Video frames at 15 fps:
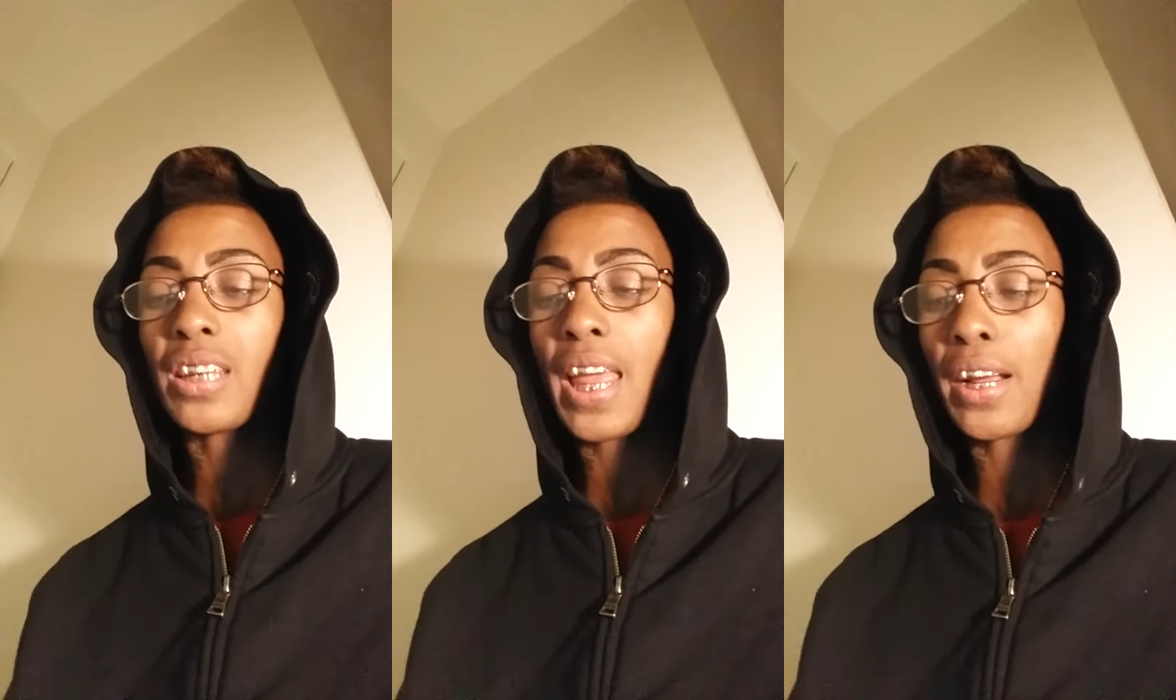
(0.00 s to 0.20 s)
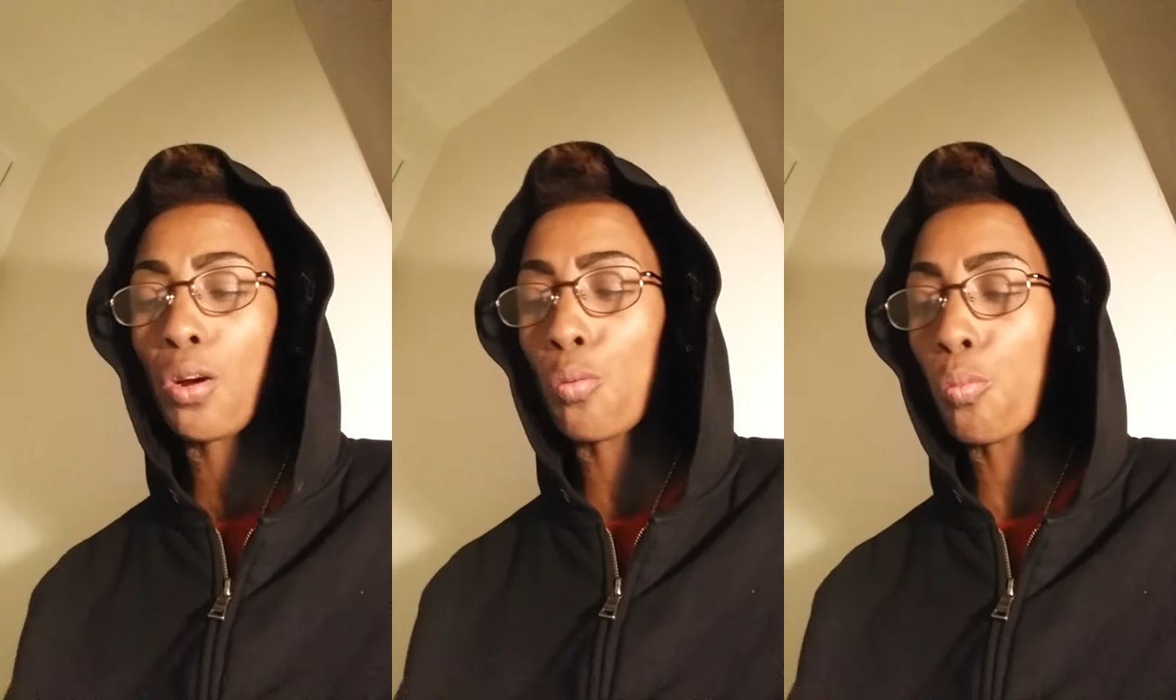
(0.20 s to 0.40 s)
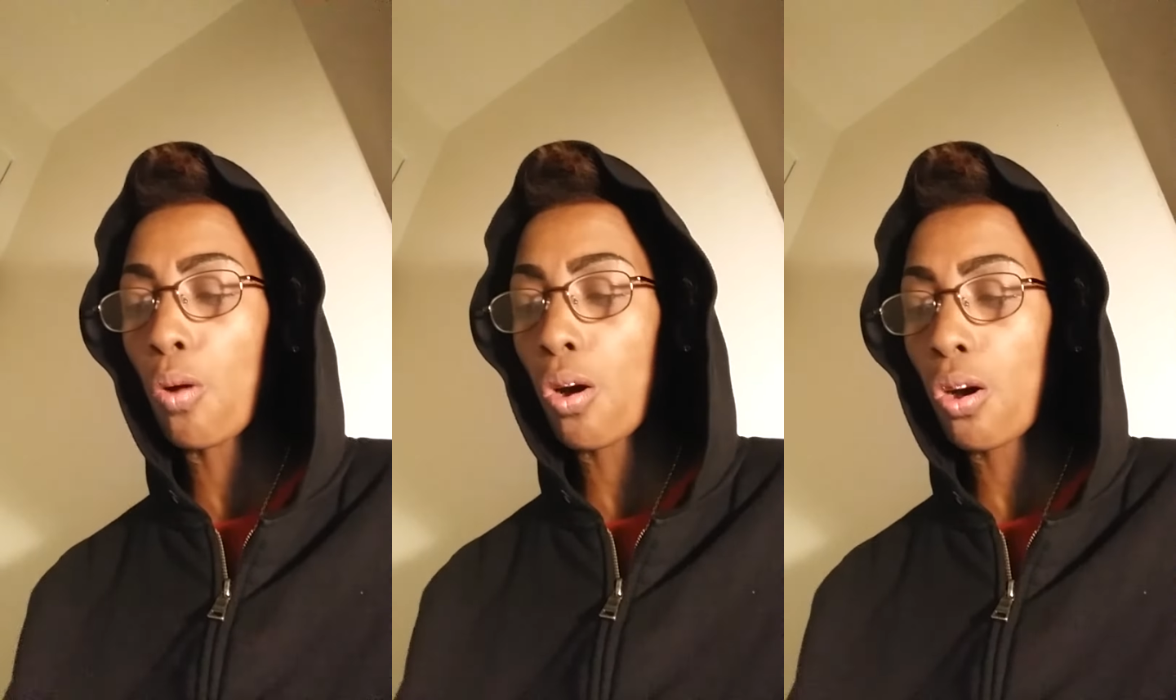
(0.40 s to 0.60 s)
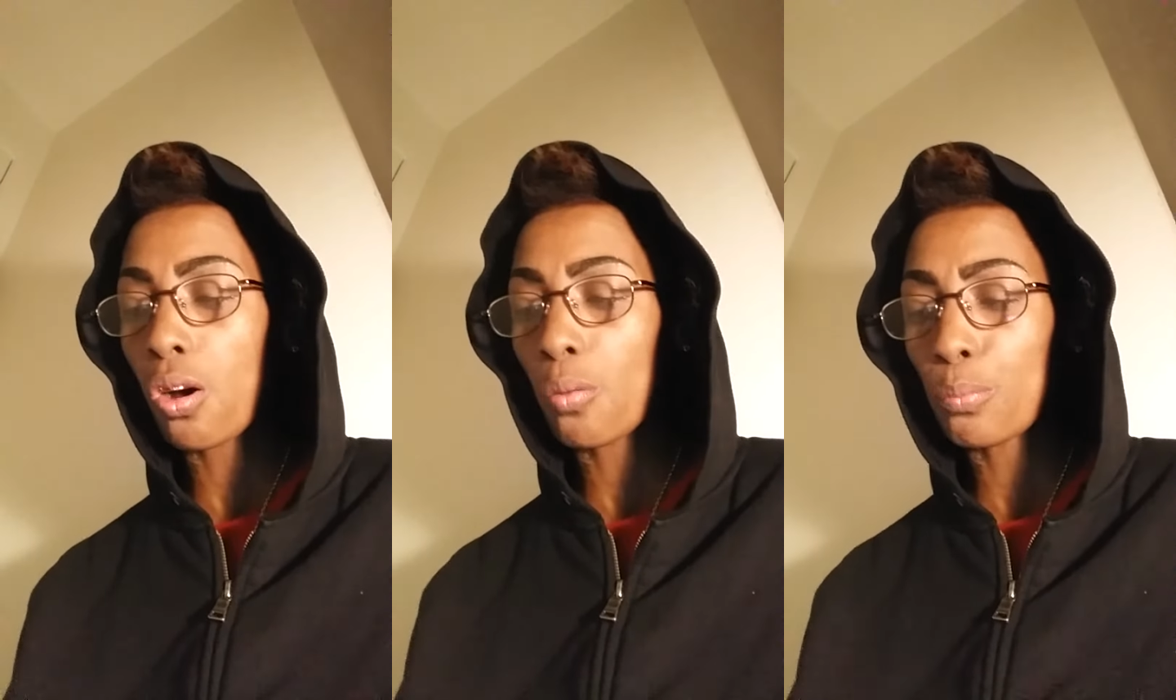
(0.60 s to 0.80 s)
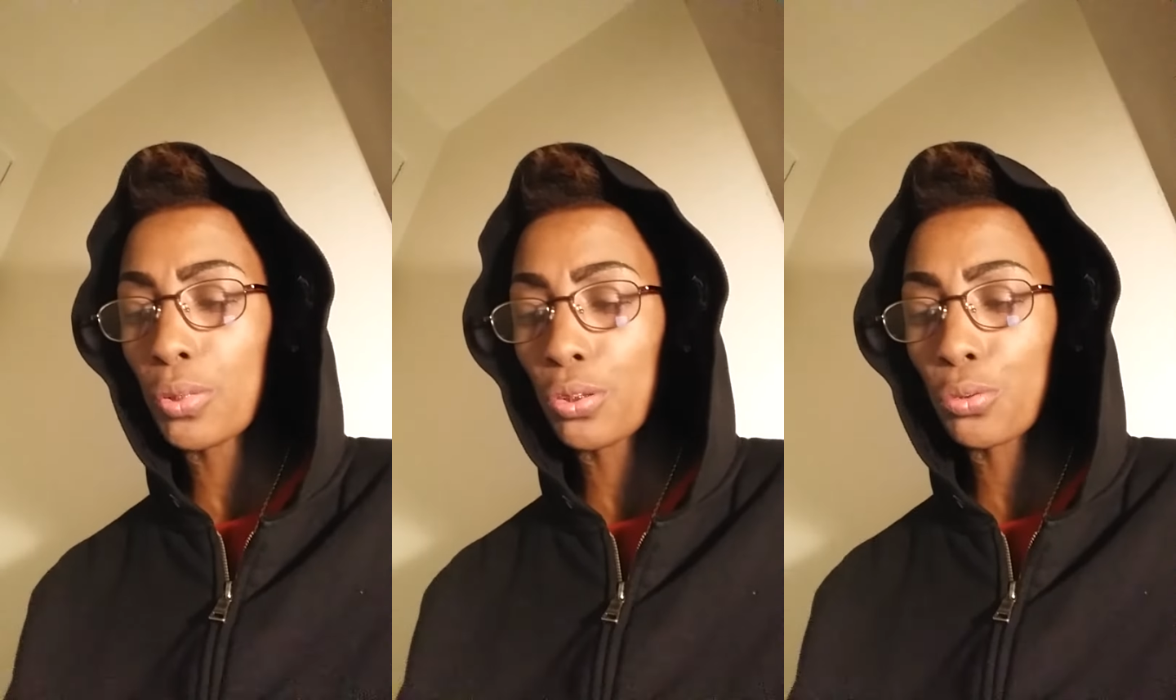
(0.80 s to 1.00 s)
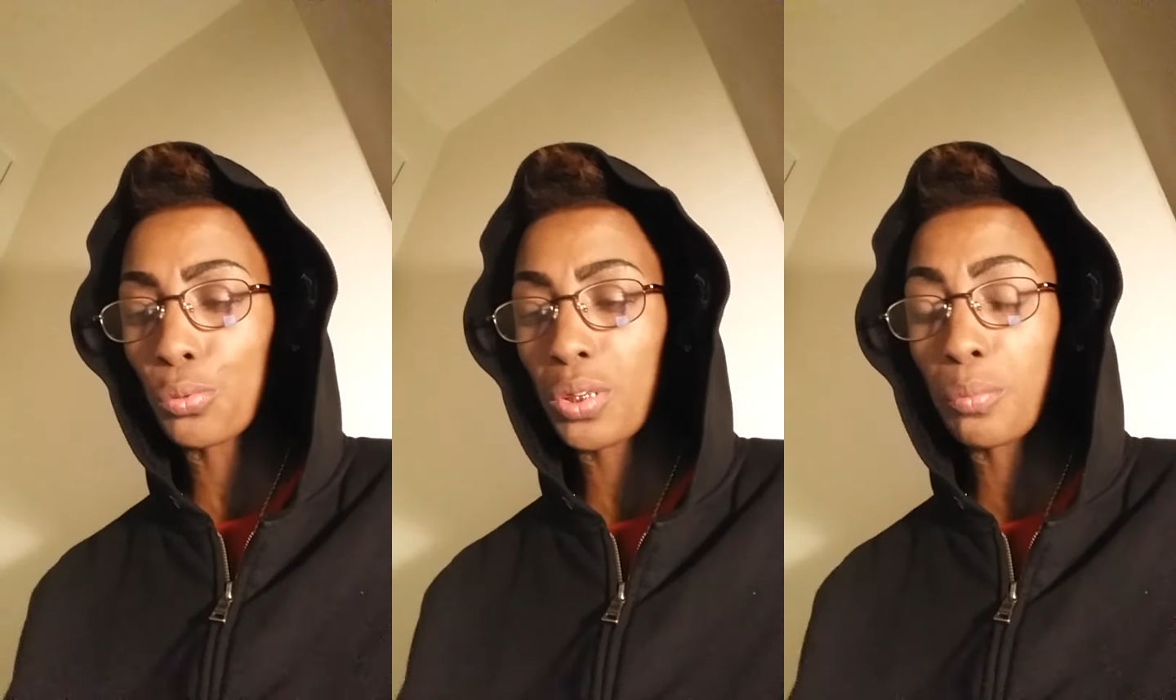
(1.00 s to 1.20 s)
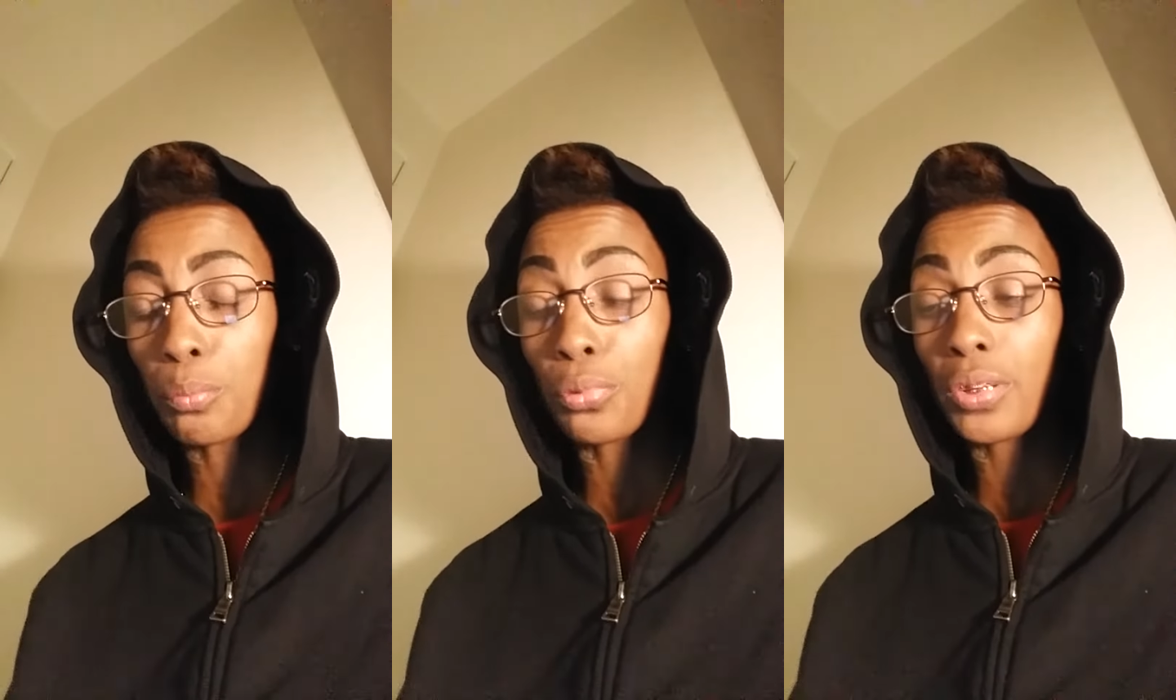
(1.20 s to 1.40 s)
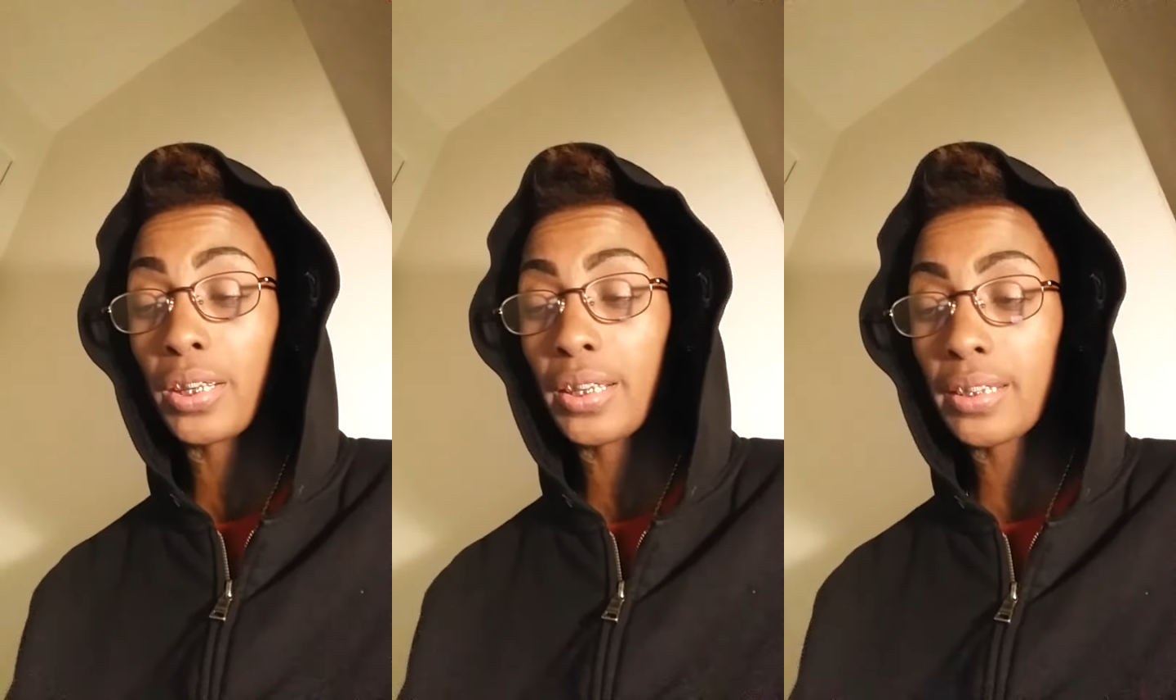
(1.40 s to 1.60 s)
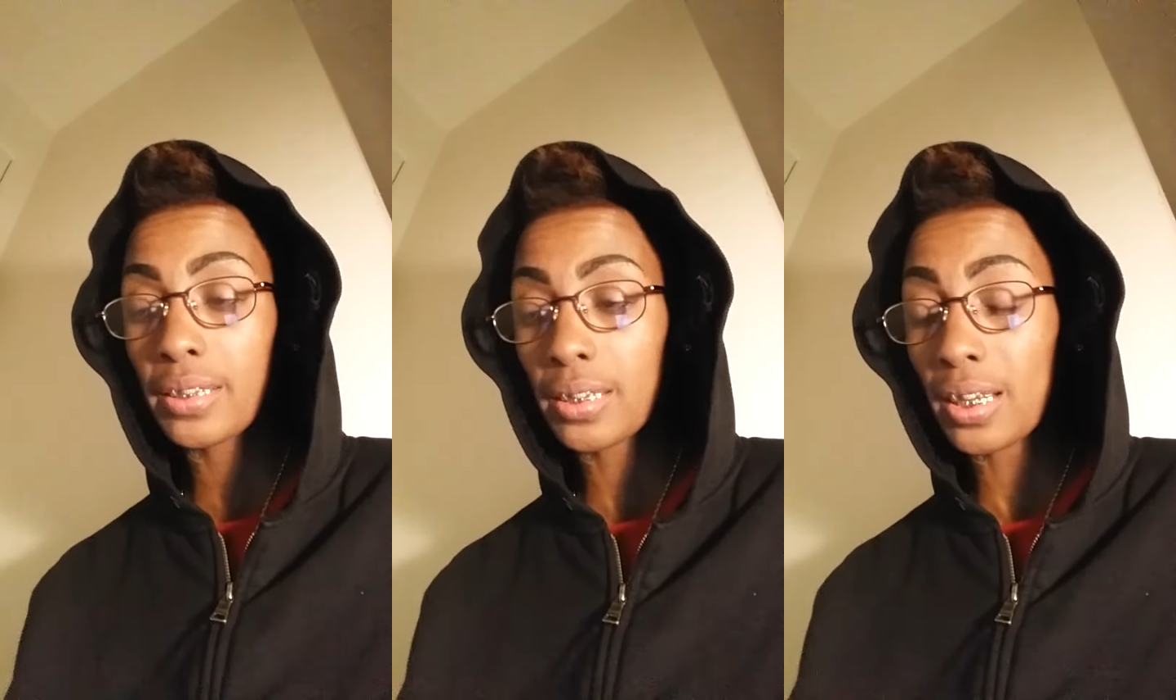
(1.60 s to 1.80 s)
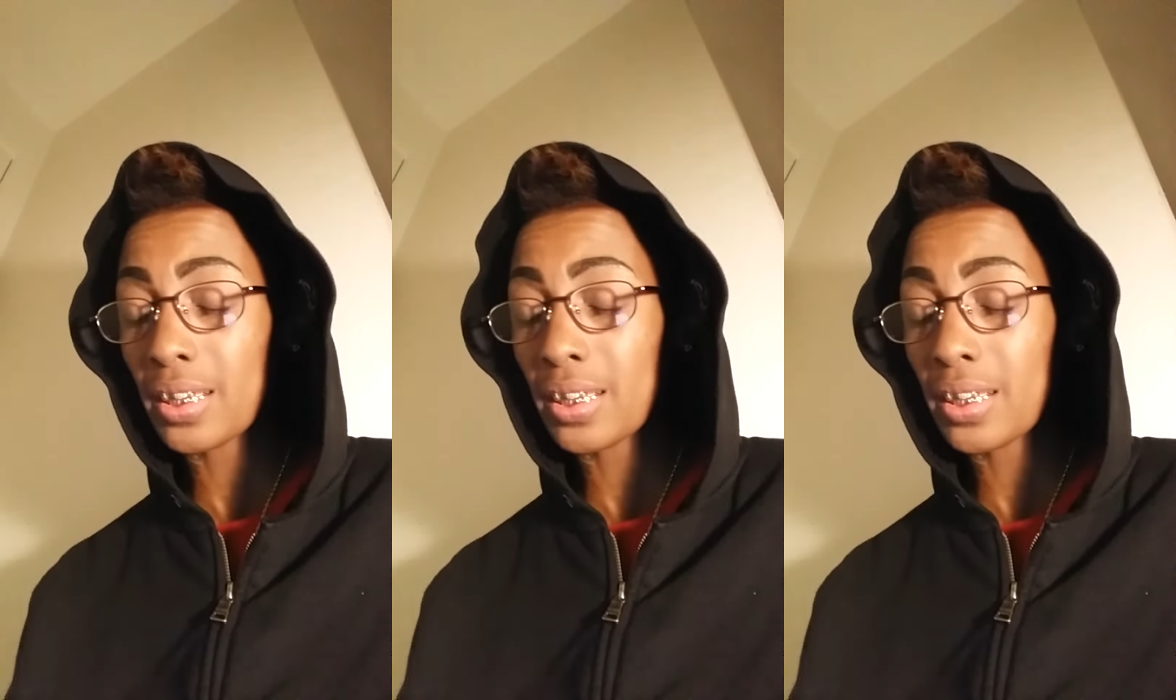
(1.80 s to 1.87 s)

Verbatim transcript: like a wall built with bricks,